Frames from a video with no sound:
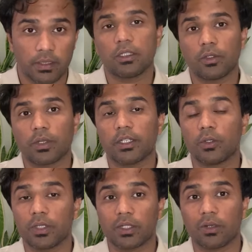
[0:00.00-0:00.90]
You can
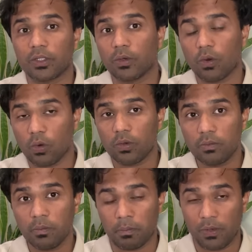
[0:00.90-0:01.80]
do it on your
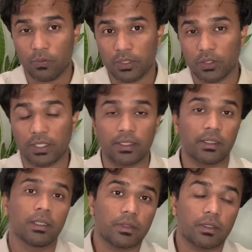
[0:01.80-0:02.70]
own by visiting
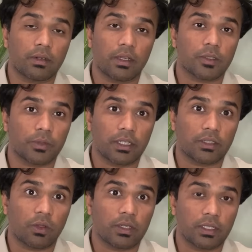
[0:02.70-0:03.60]
the transport
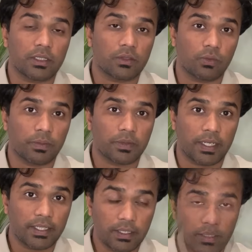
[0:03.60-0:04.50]
authority's website,